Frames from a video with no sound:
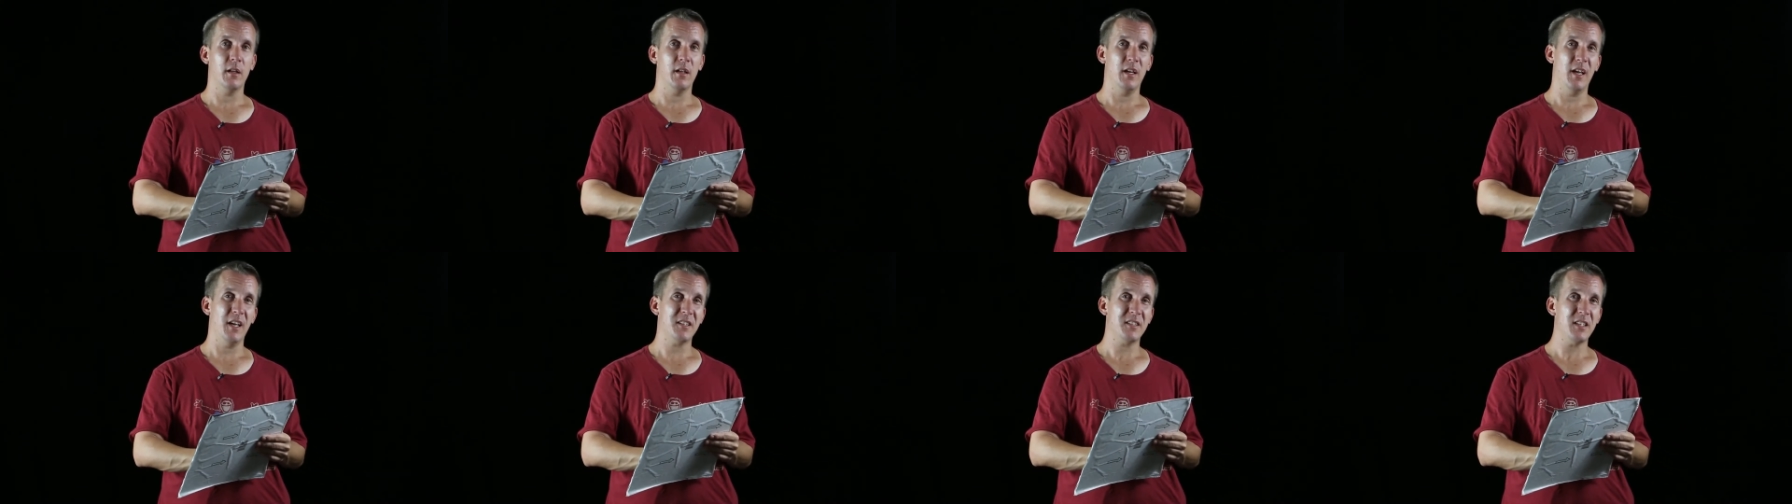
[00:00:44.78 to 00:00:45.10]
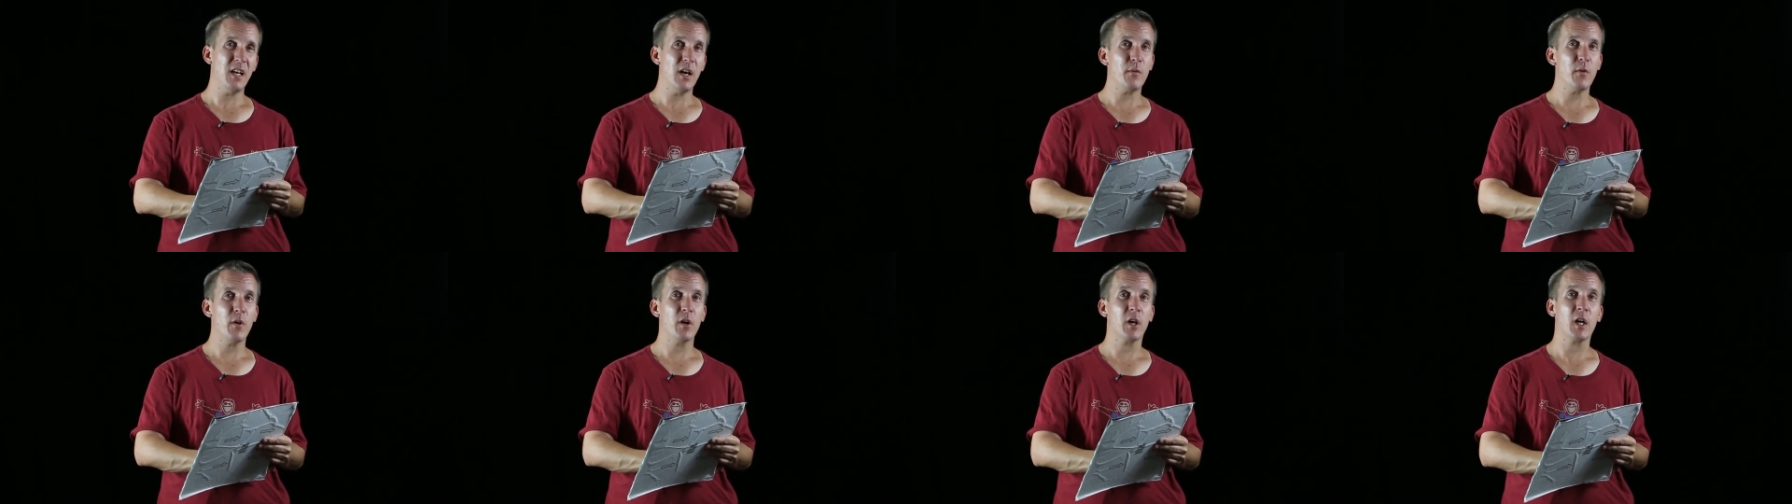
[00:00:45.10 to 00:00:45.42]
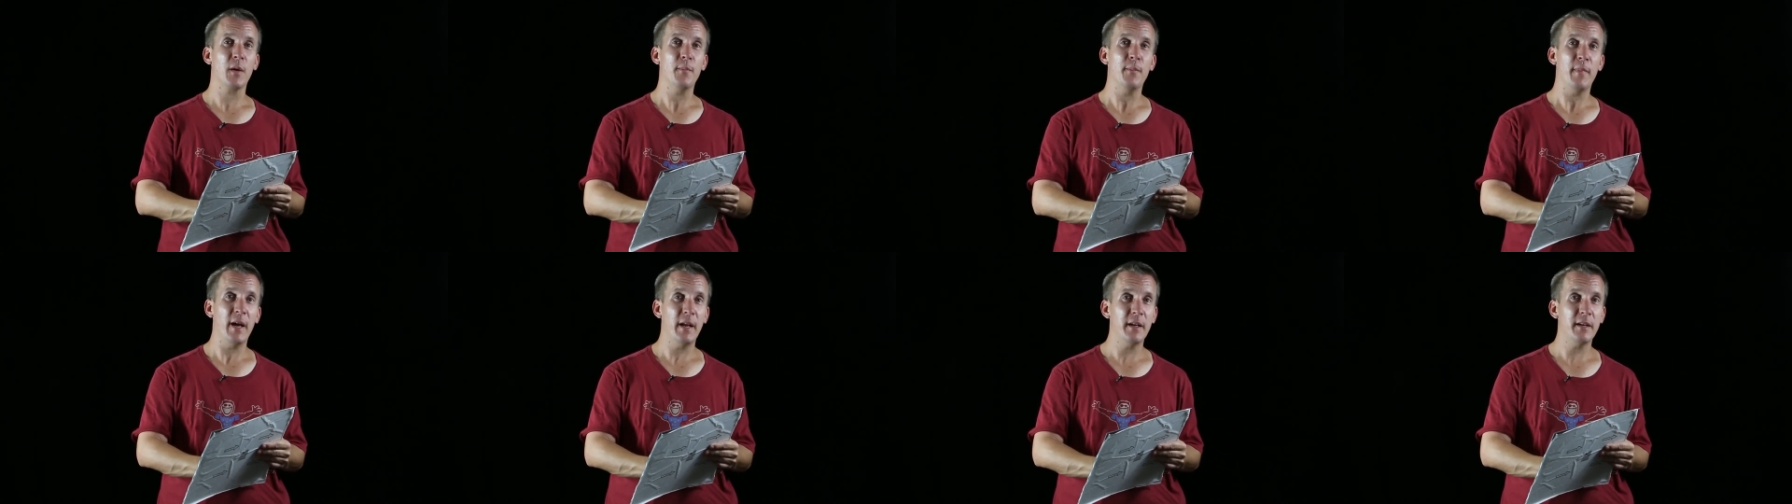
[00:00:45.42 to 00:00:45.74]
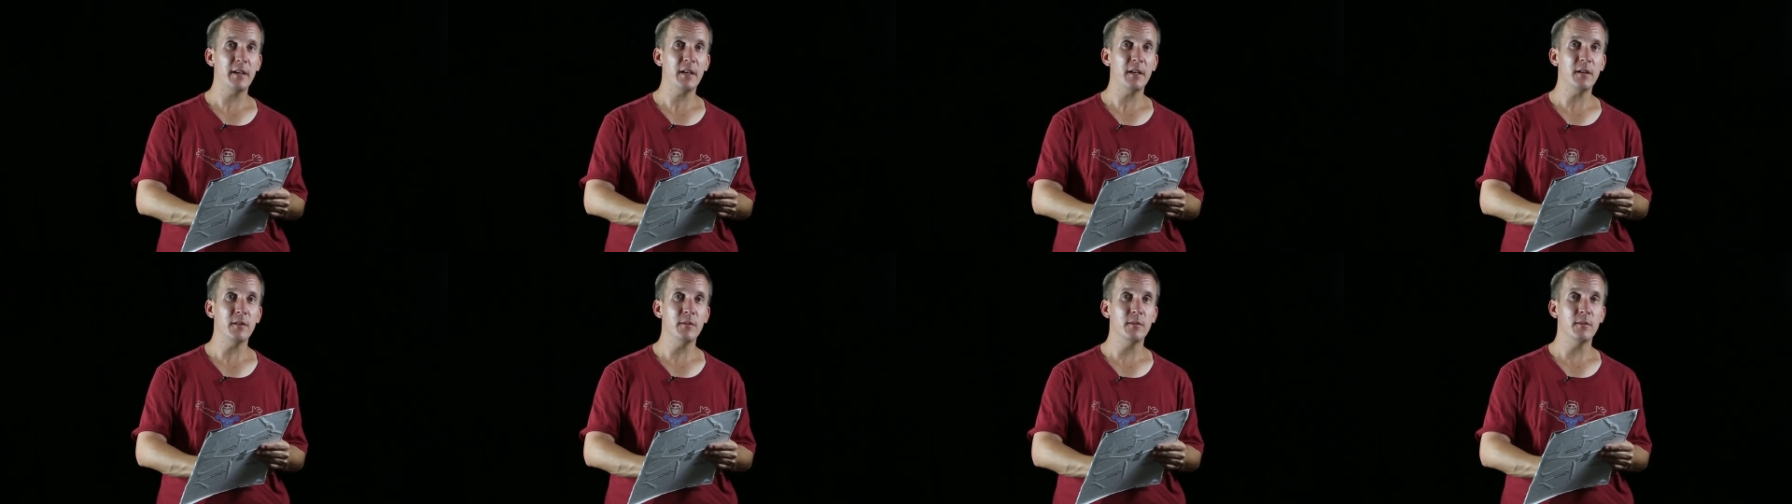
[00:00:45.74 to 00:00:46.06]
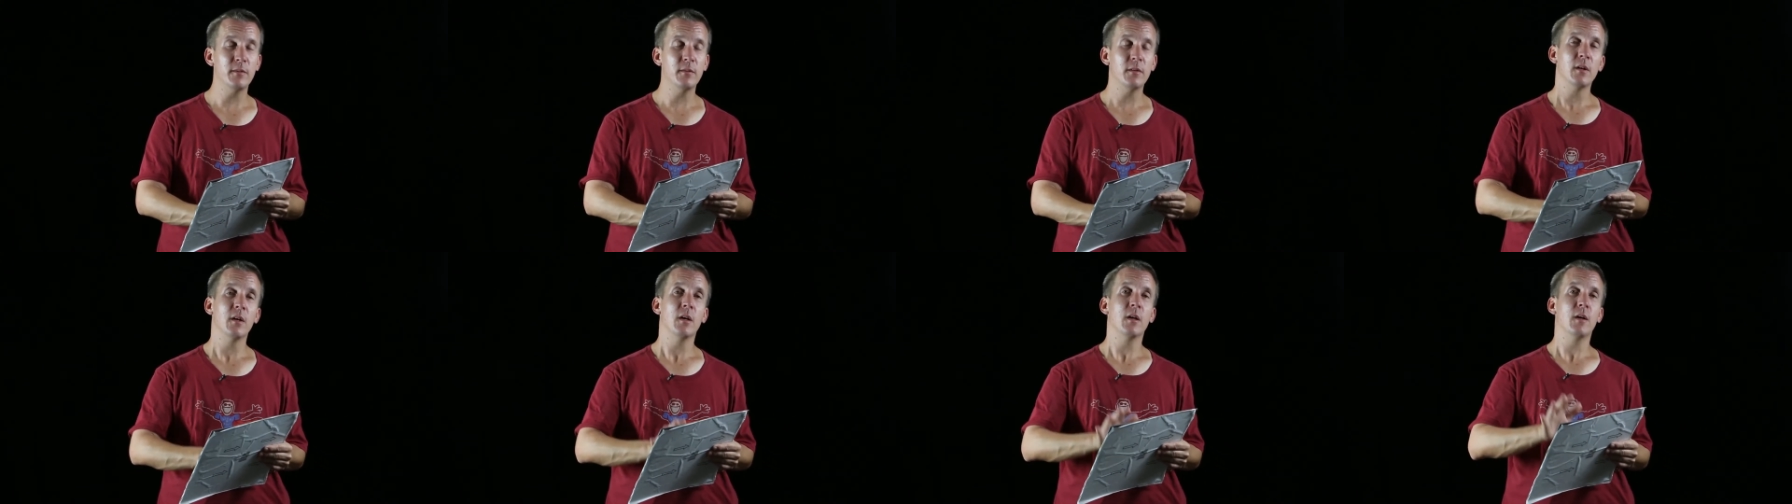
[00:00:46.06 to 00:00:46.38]
It's not recommended,
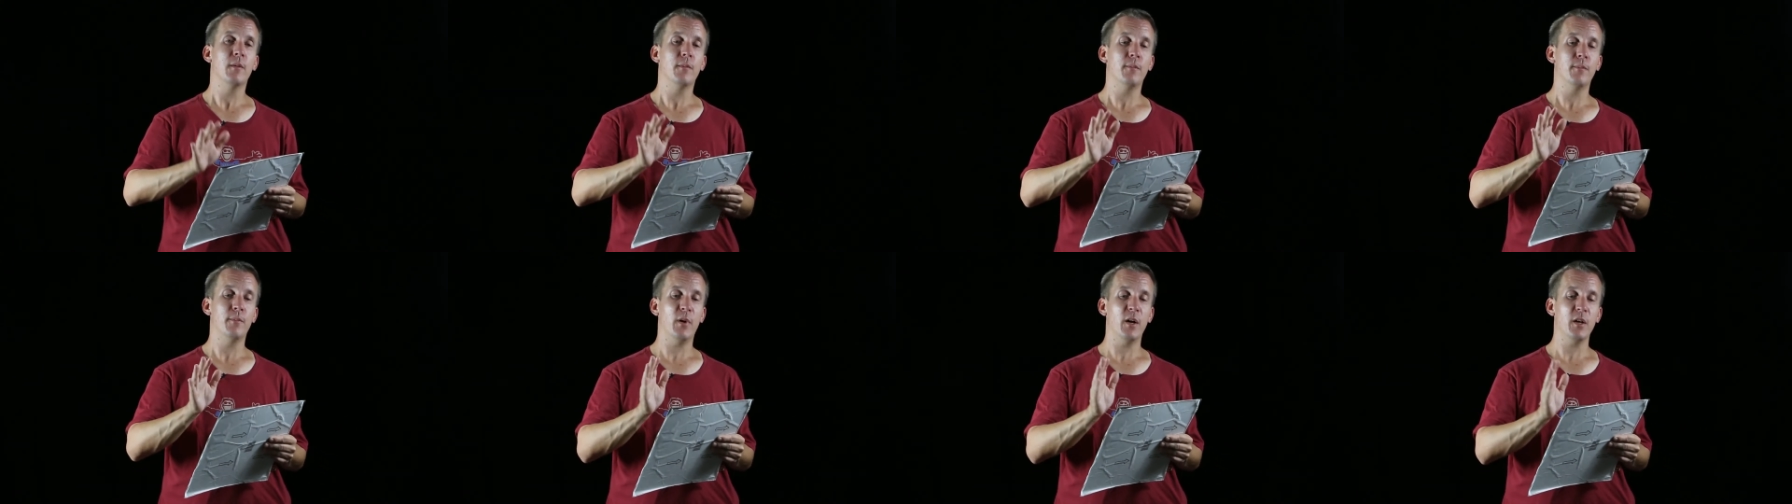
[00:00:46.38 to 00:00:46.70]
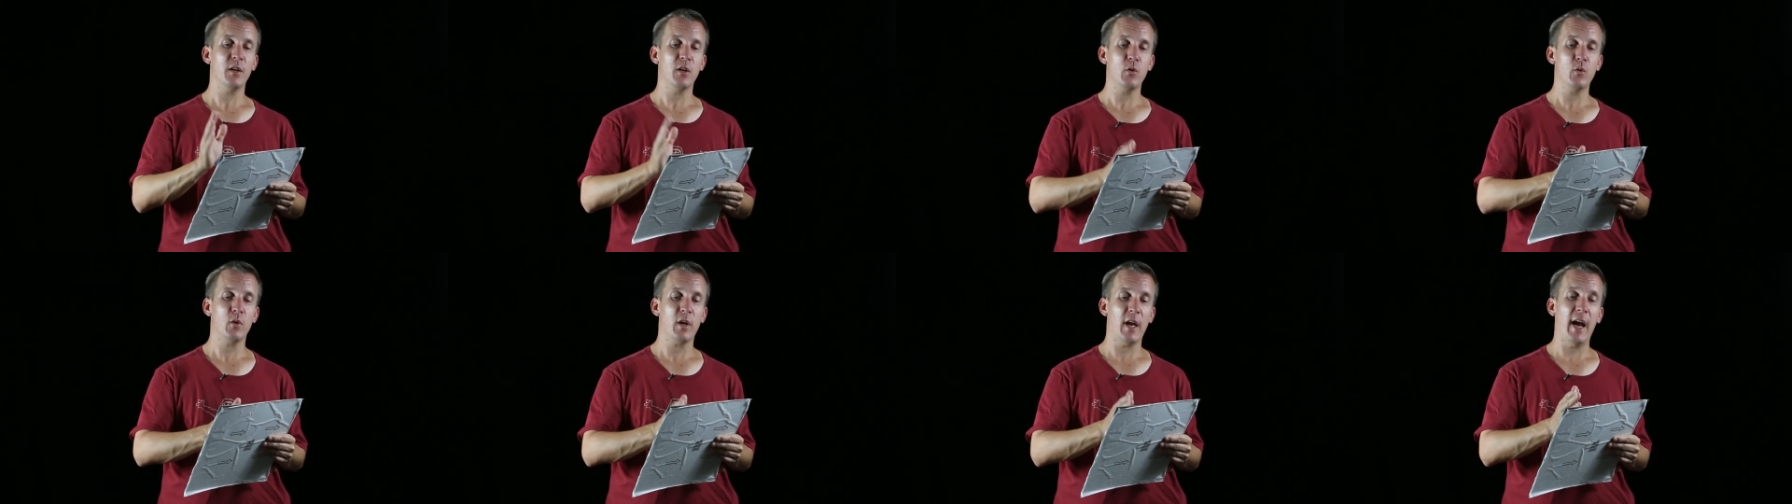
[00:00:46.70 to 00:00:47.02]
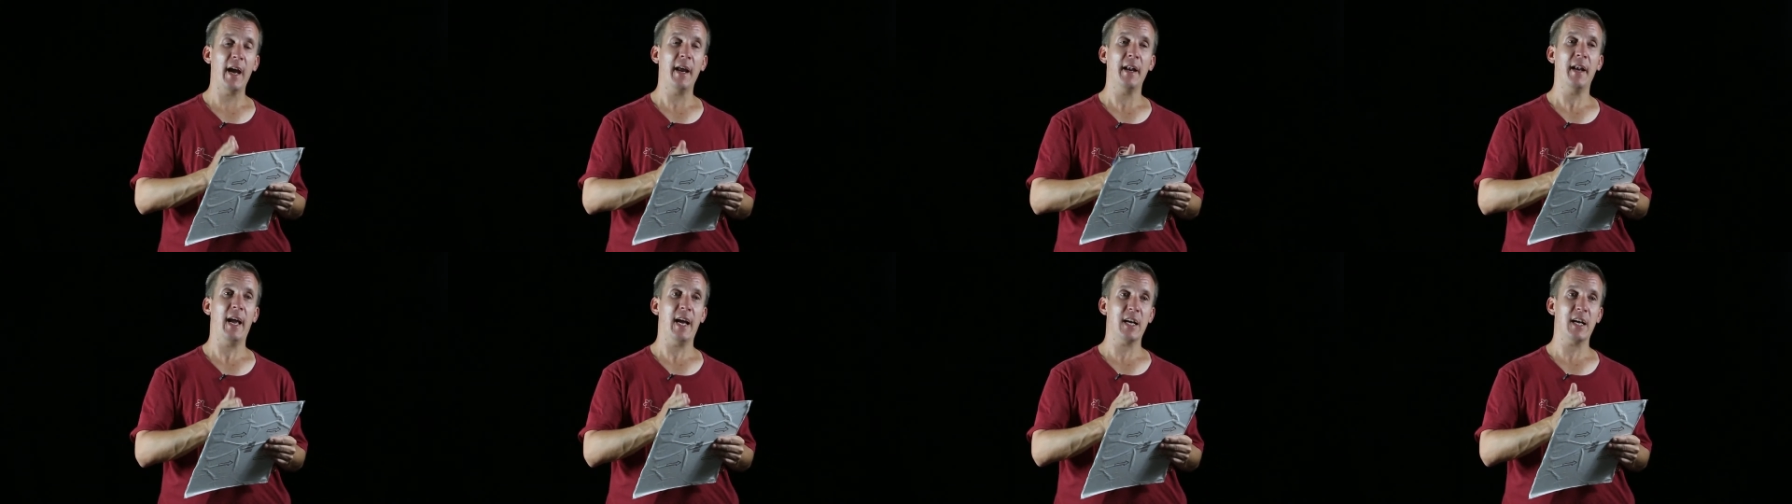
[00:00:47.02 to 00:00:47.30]
but you can